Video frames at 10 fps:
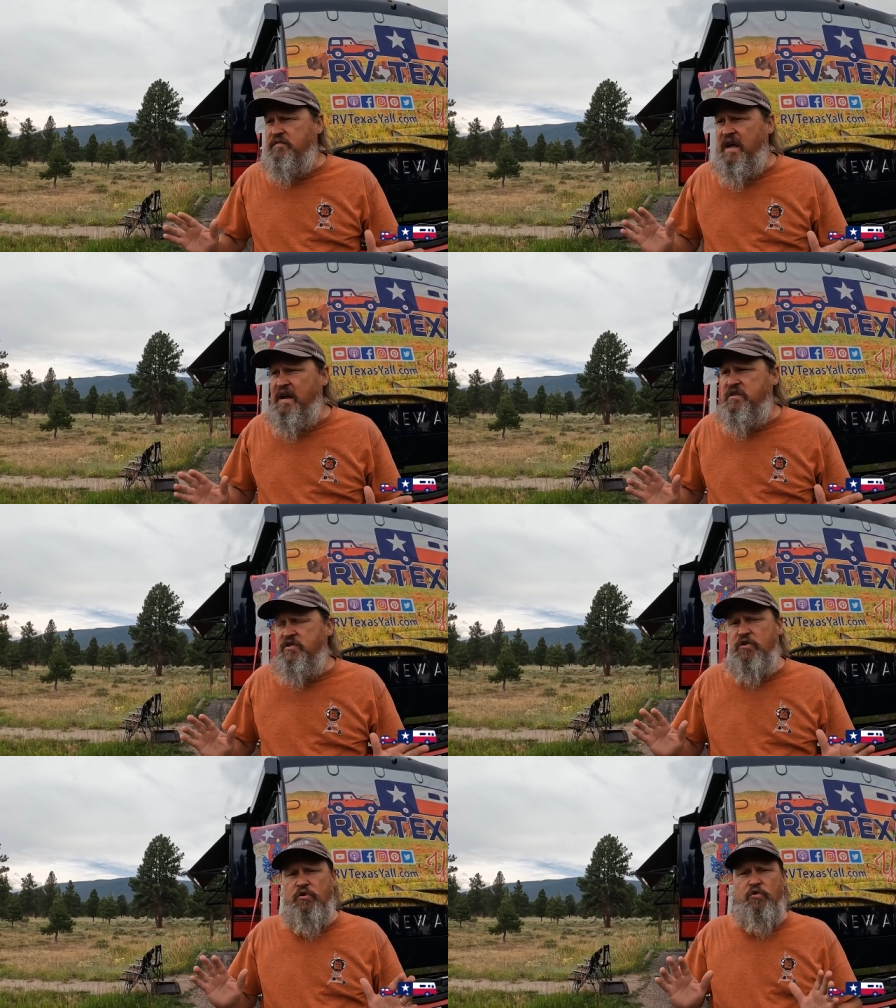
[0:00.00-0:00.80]
of day
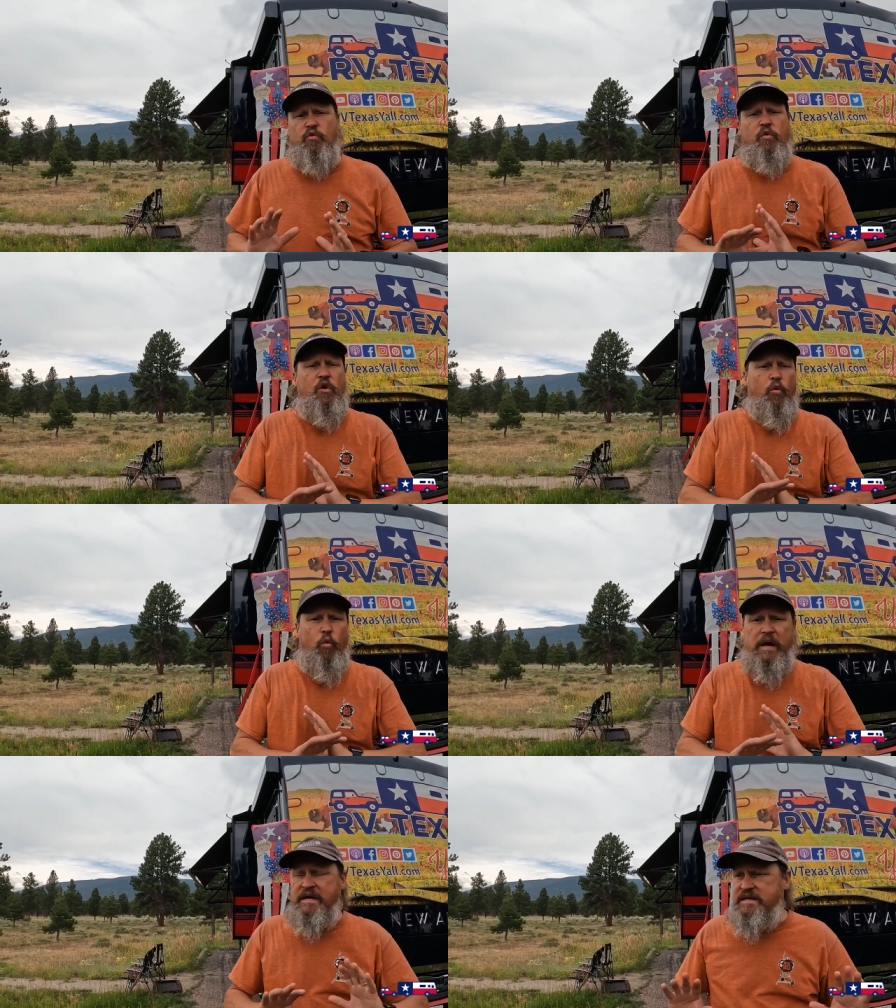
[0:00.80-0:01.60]
two,
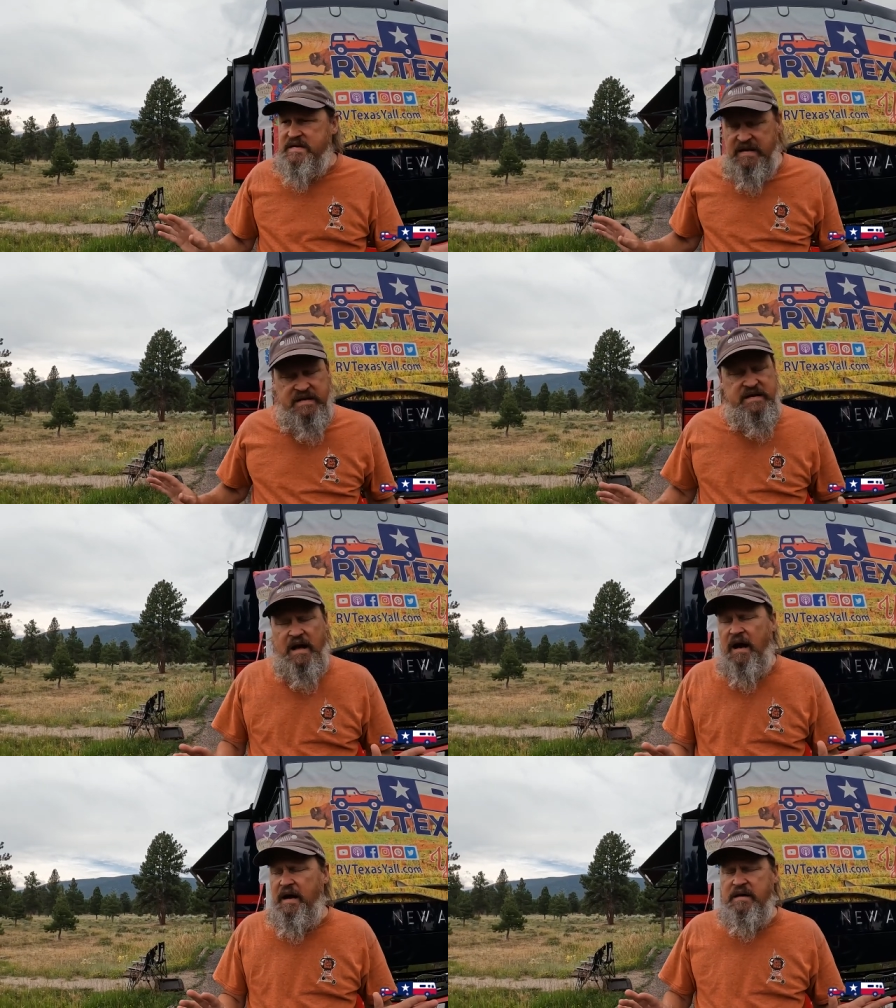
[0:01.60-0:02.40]
we did
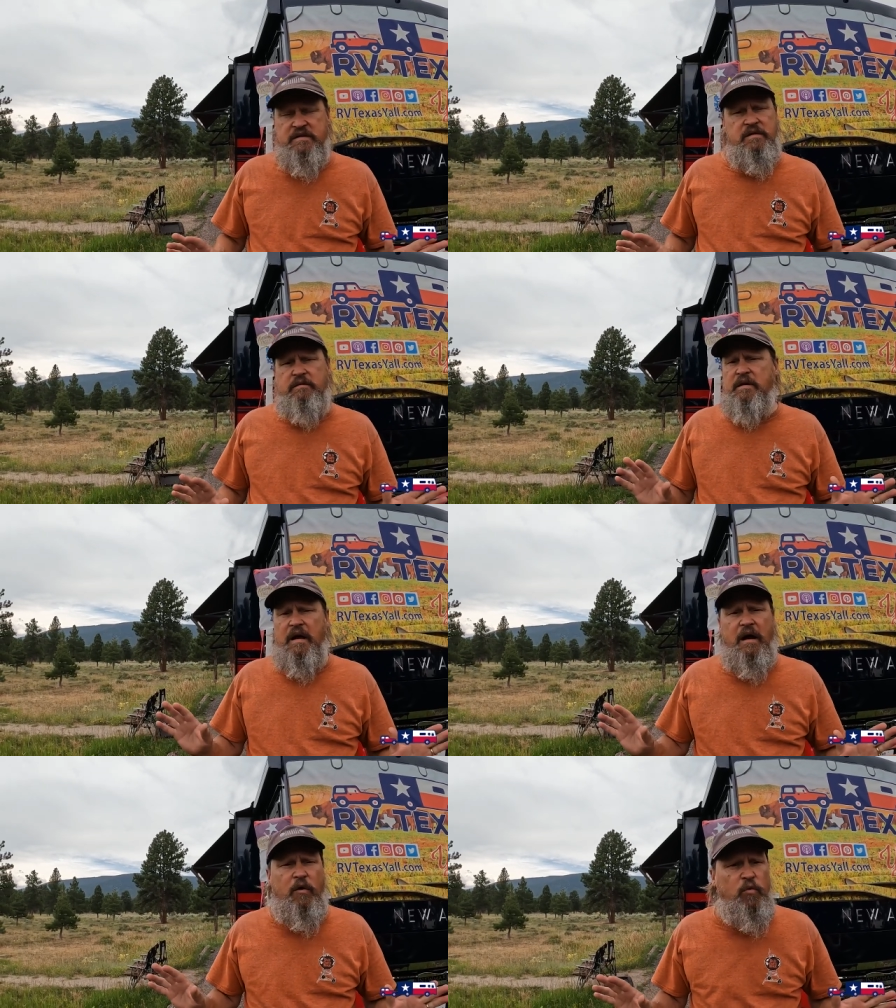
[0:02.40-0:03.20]
not
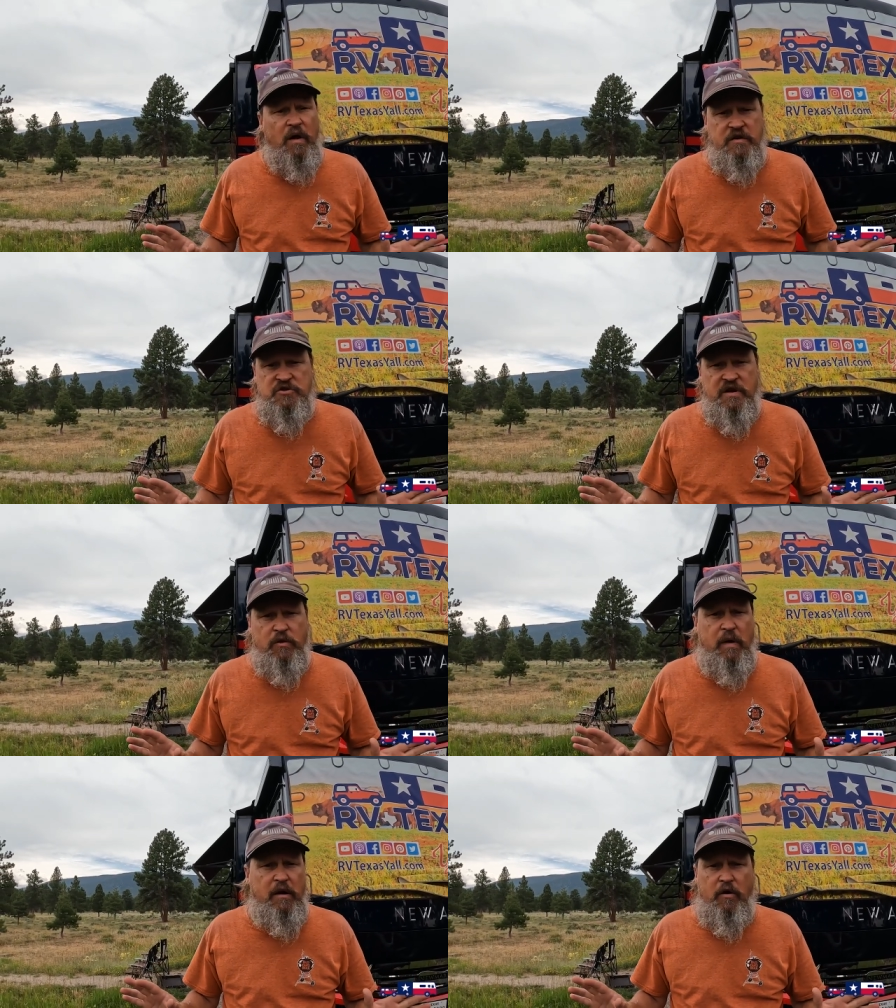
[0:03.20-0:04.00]
uh, run the
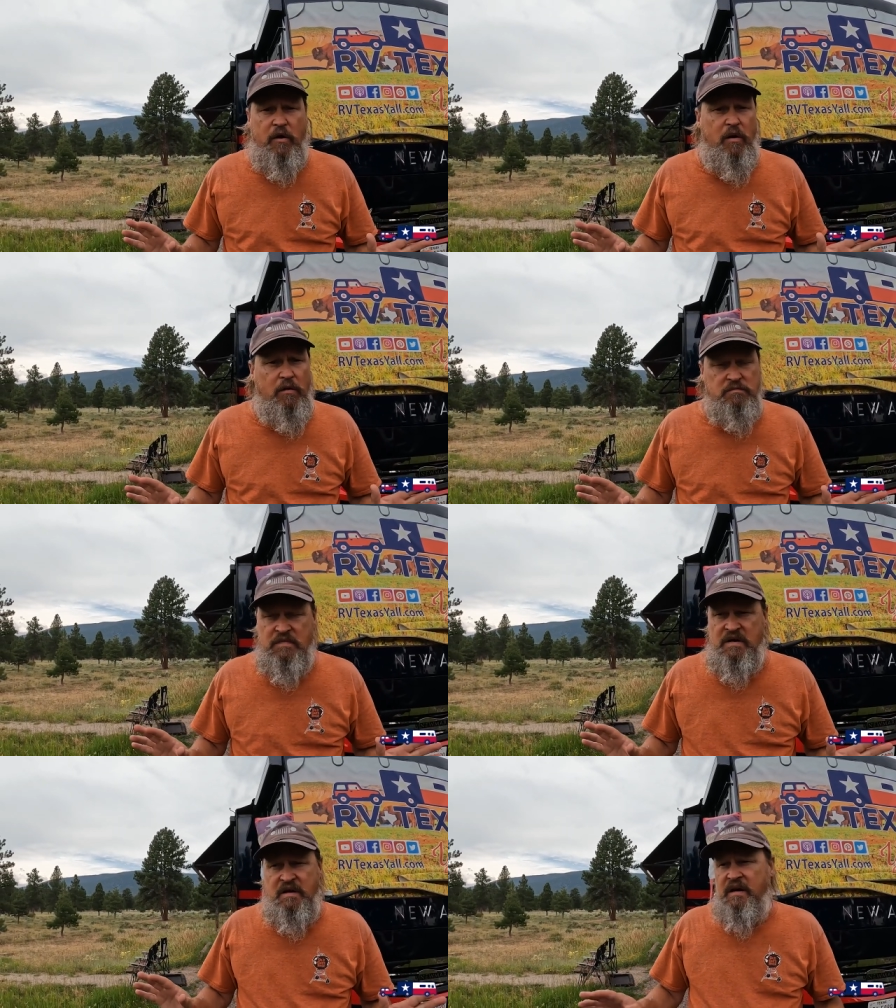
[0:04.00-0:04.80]
generator at all.
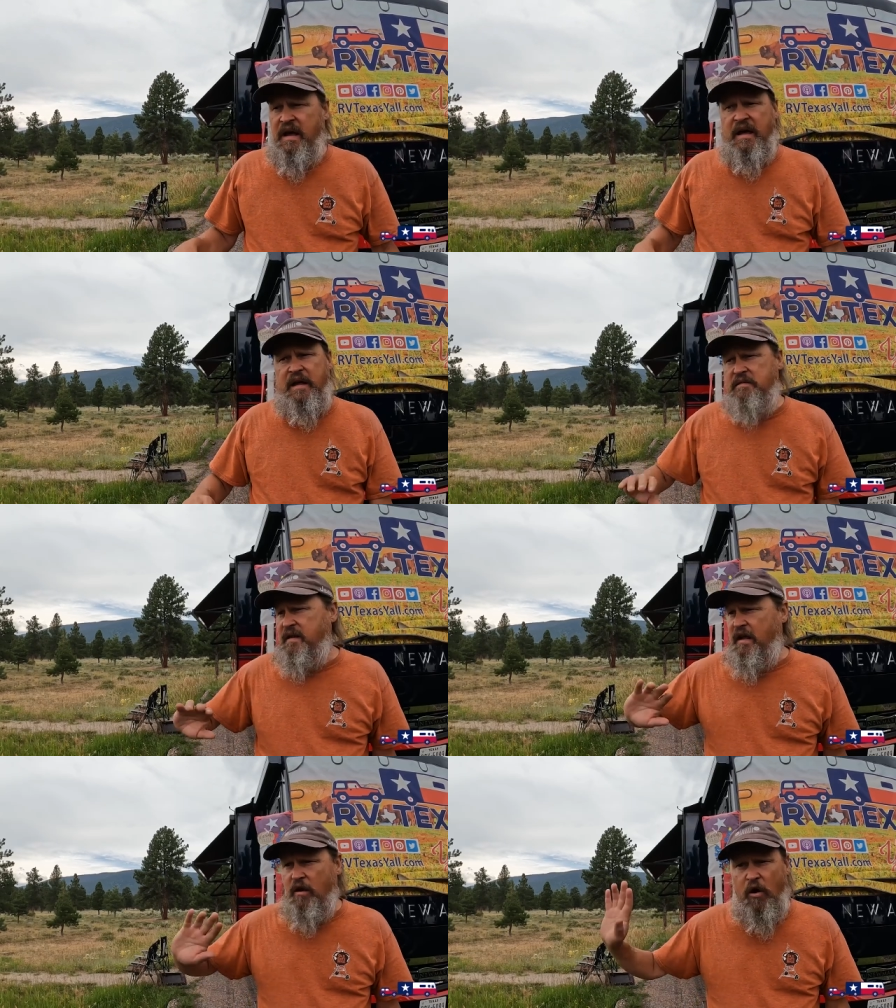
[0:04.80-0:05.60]
And,
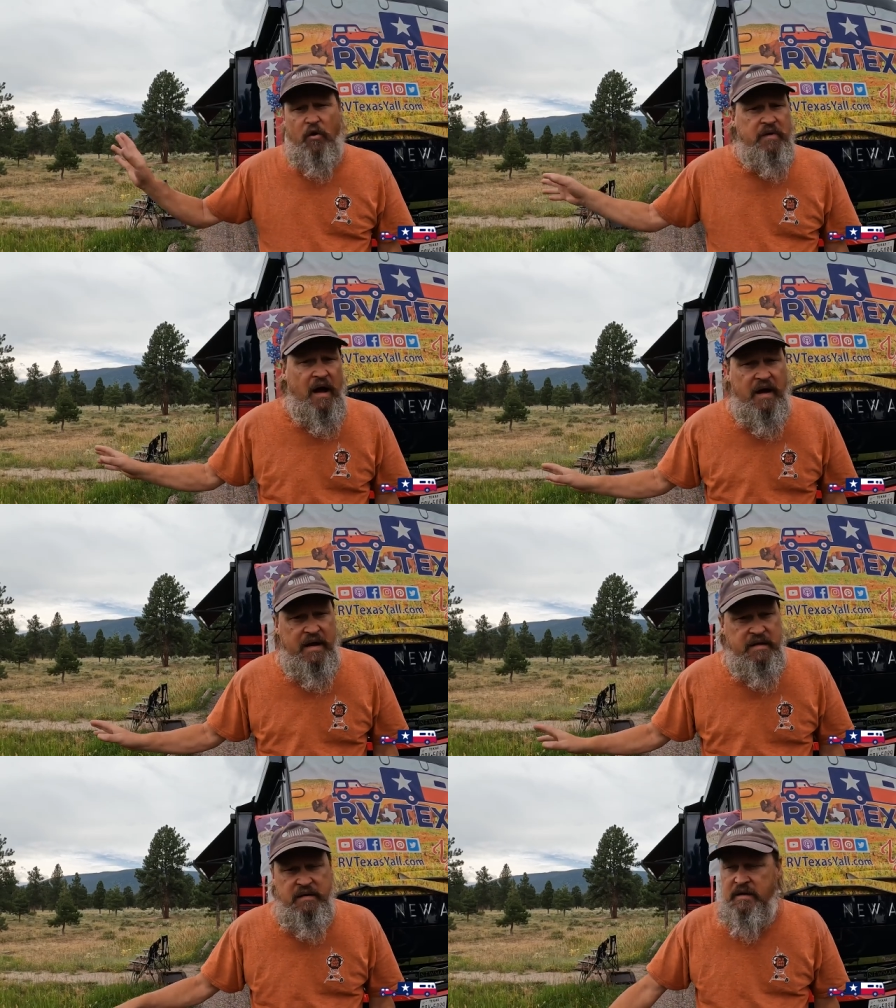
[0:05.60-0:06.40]
and all
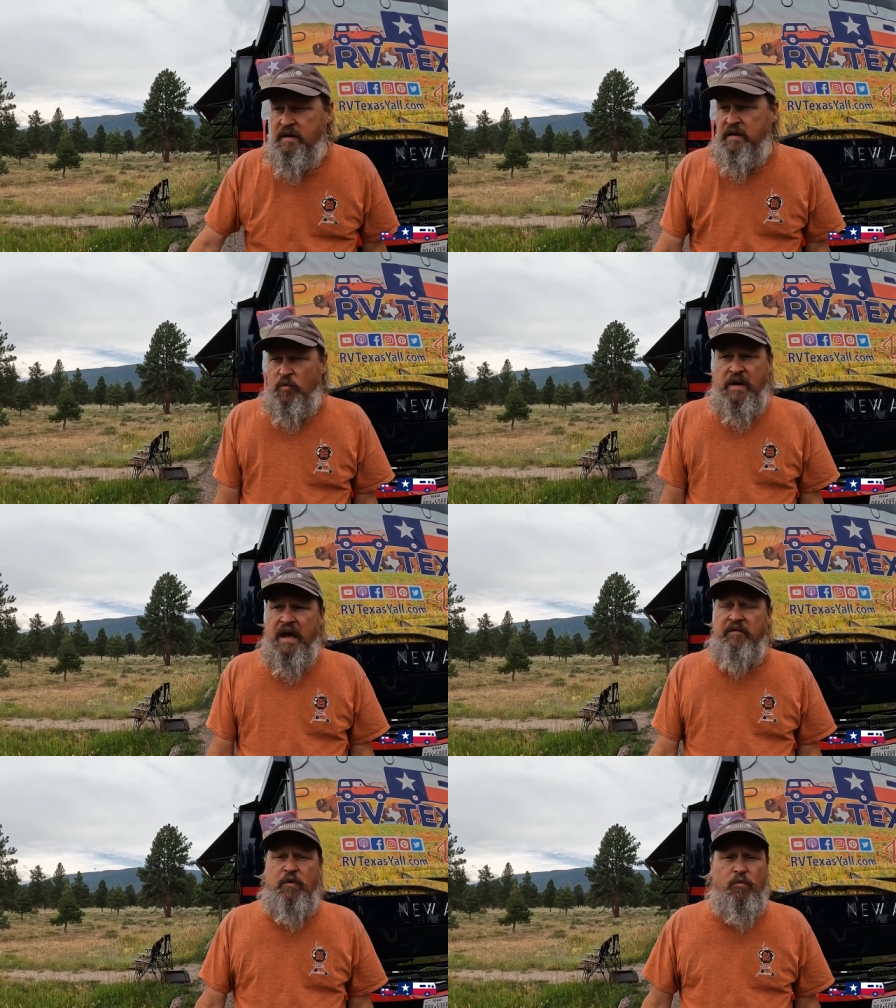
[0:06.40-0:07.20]
night, we
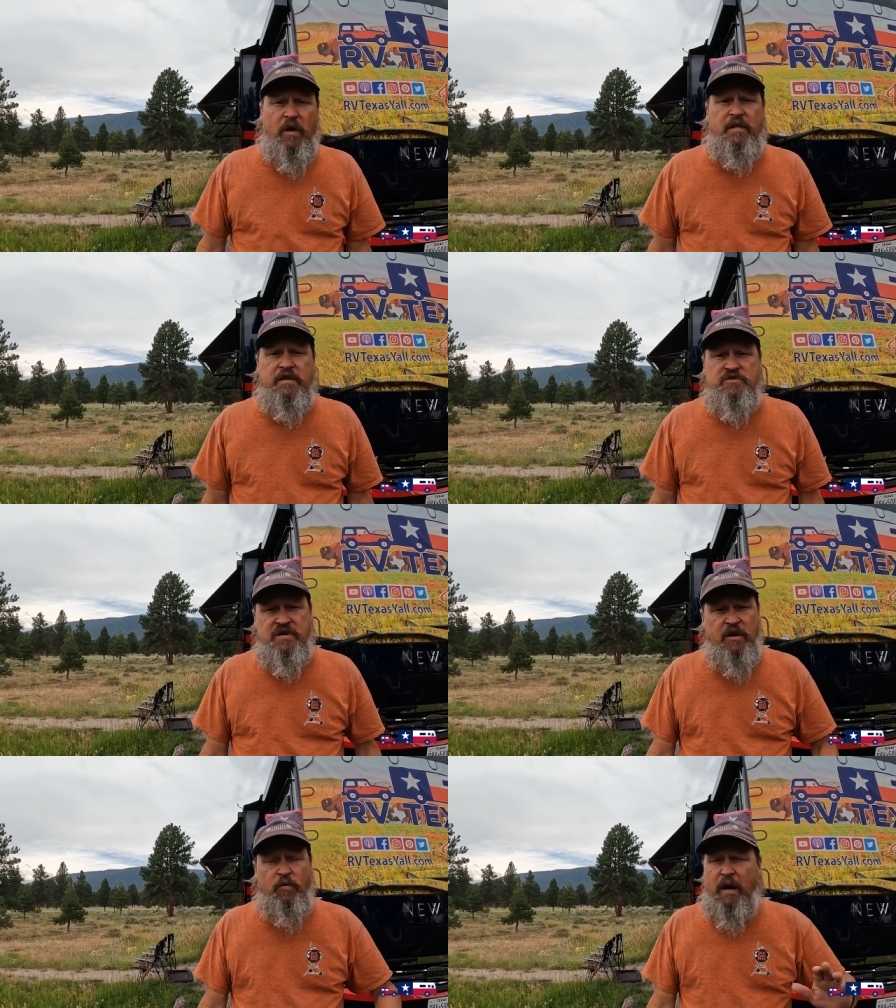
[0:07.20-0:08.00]
haven't run the
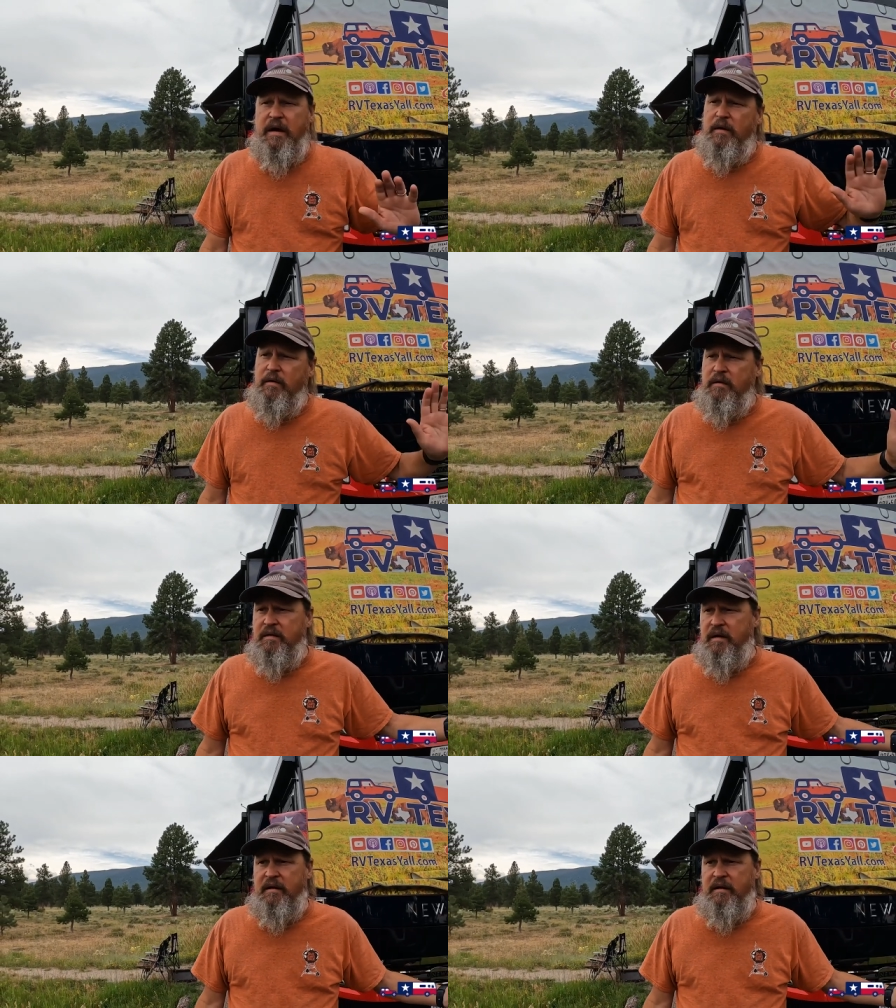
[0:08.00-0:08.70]
generator